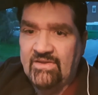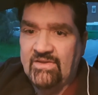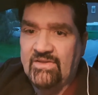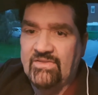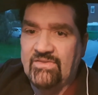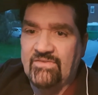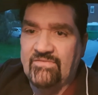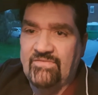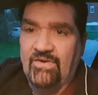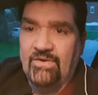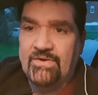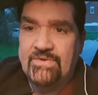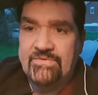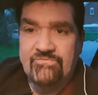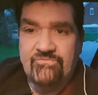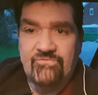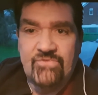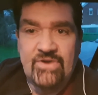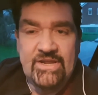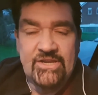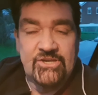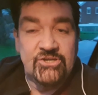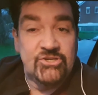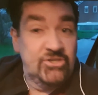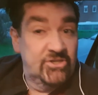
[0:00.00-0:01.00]
very
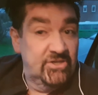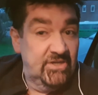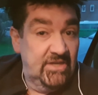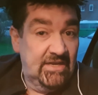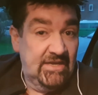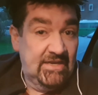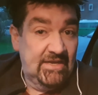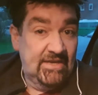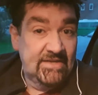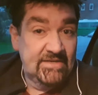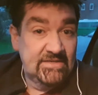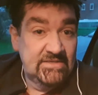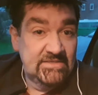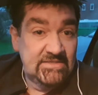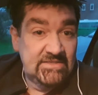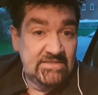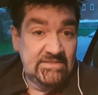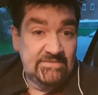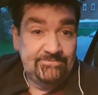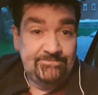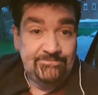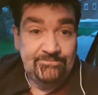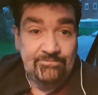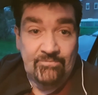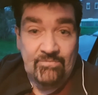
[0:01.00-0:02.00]
rich
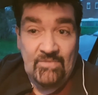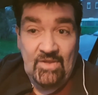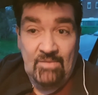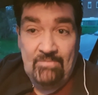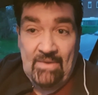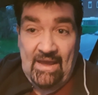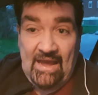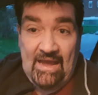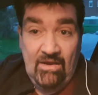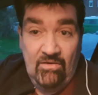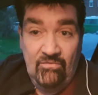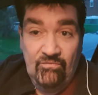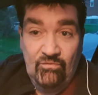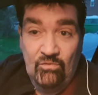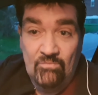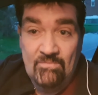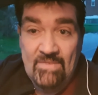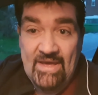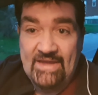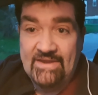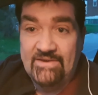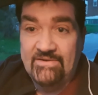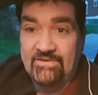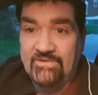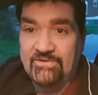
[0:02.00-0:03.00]
and powerful
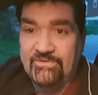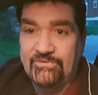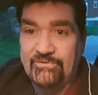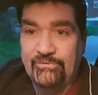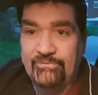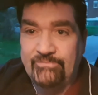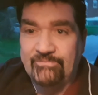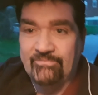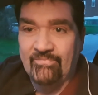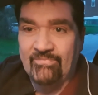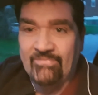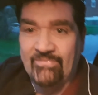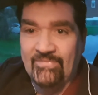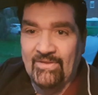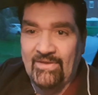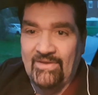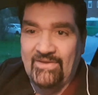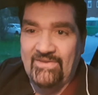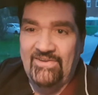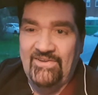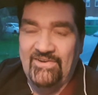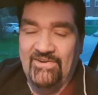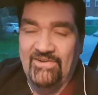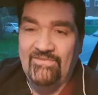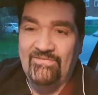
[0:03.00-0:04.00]
men who,
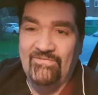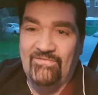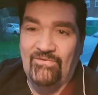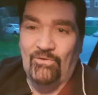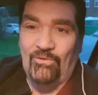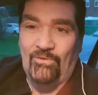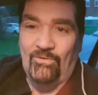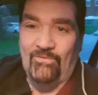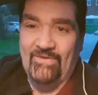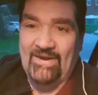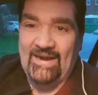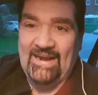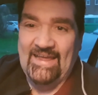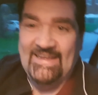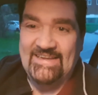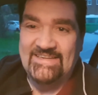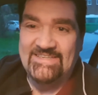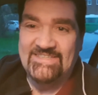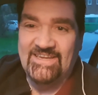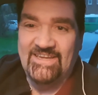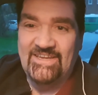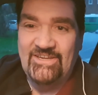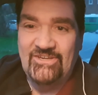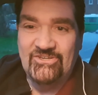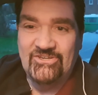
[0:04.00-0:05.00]
you know, for
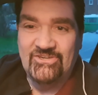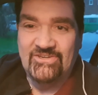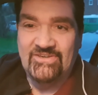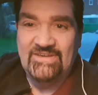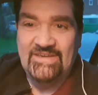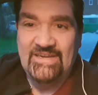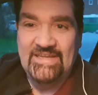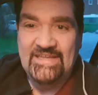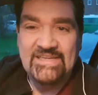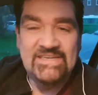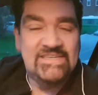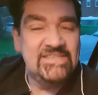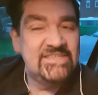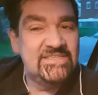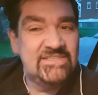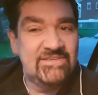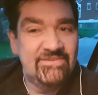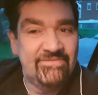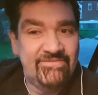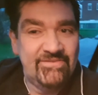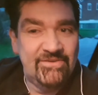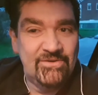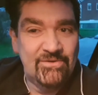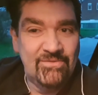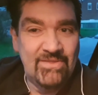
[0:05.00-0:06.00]
relaxation needed to
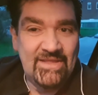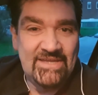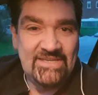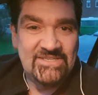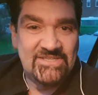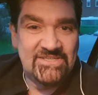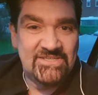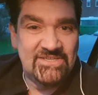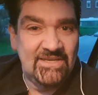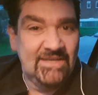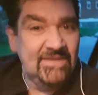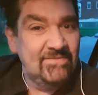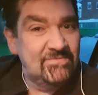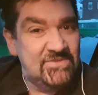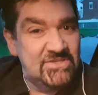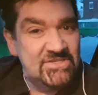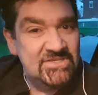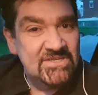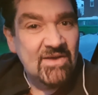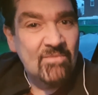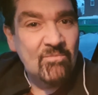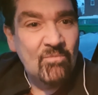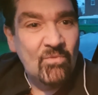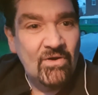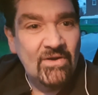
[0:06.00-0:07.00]
feel they served
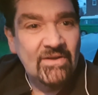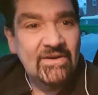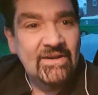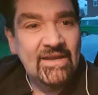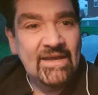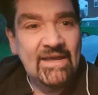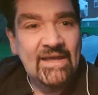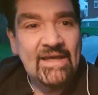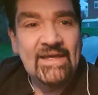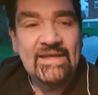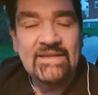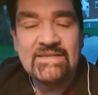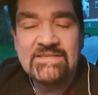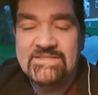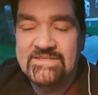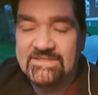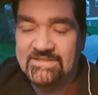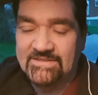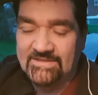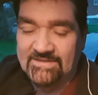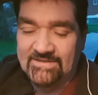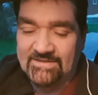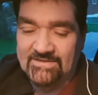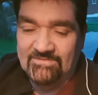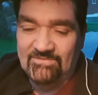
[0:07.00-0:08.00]
someone, and,
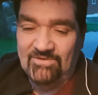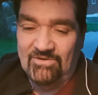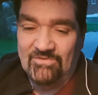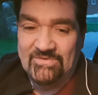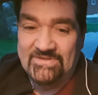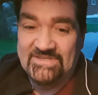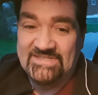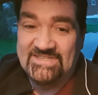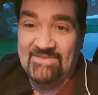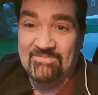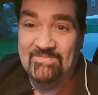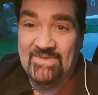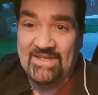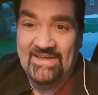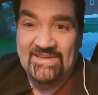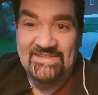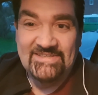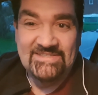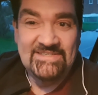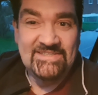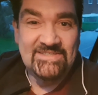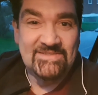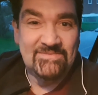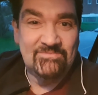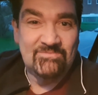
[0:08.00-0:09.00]
well, in some
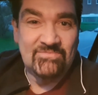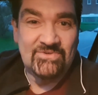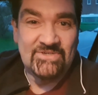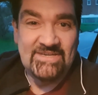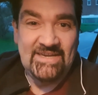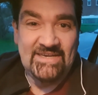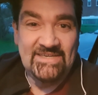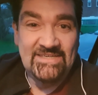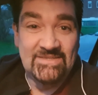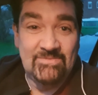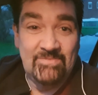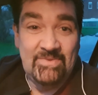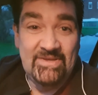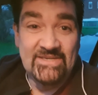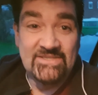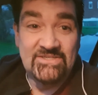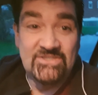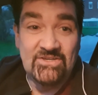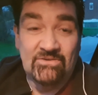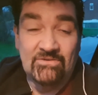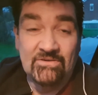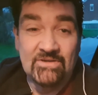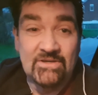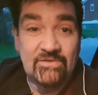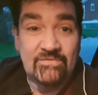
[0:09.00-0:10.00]
cases pretend to be a
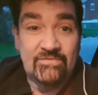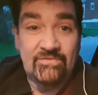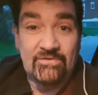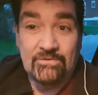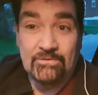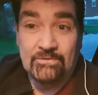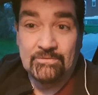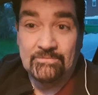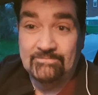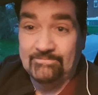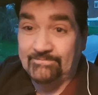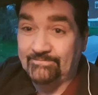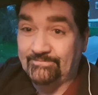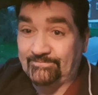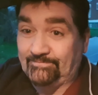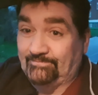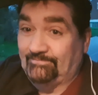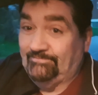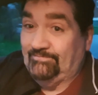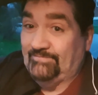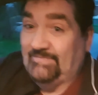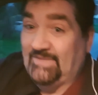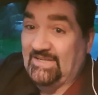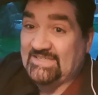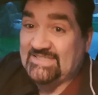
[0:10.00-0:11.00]
dog for
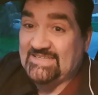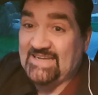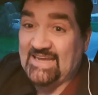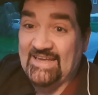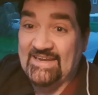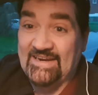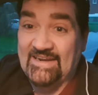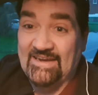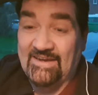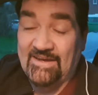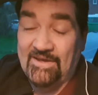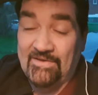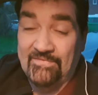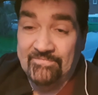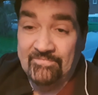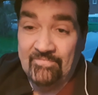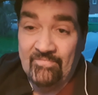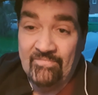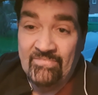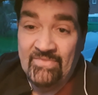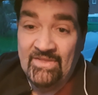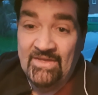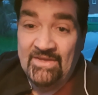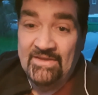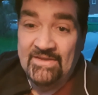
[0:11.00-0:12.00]
a day and a half.
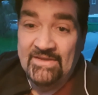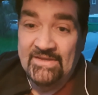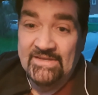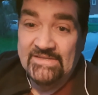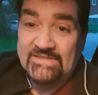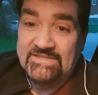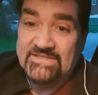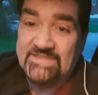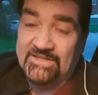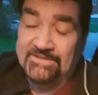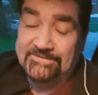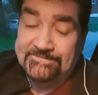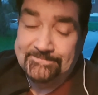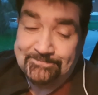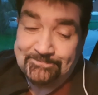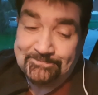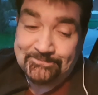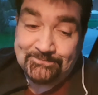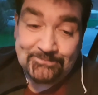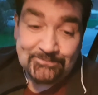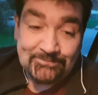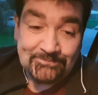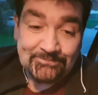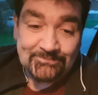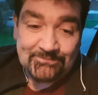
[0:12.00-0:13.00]
So,
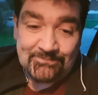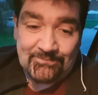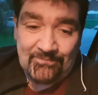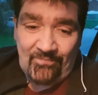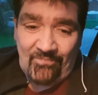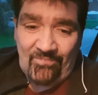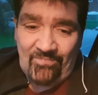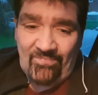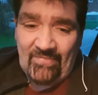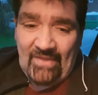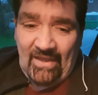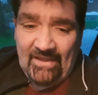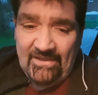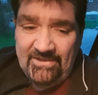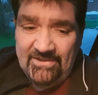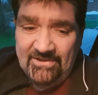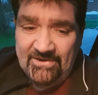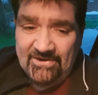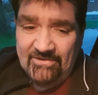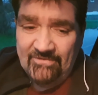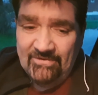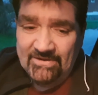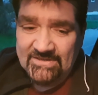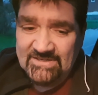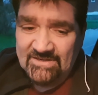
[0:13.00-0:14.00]
you
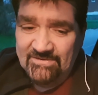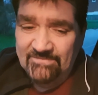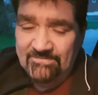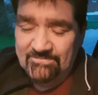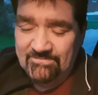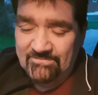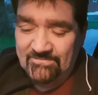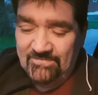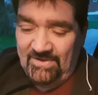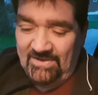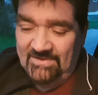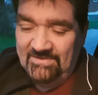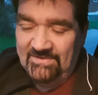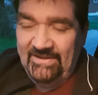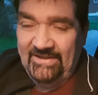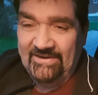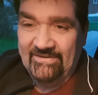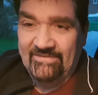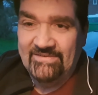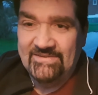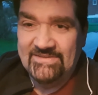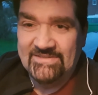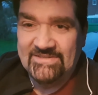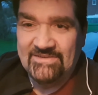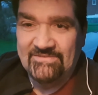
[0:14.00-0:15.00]
know, I don't
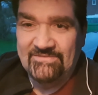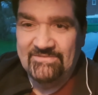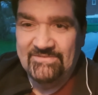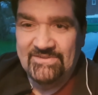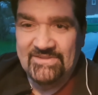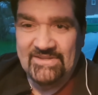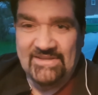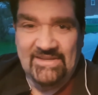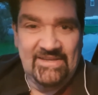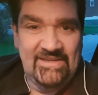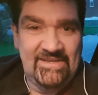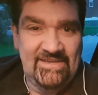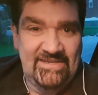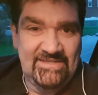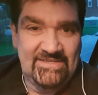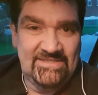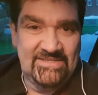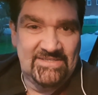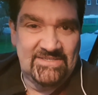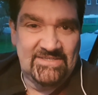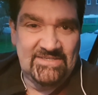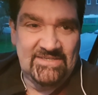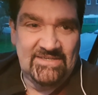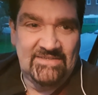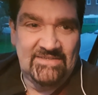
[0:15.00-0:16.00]
think it's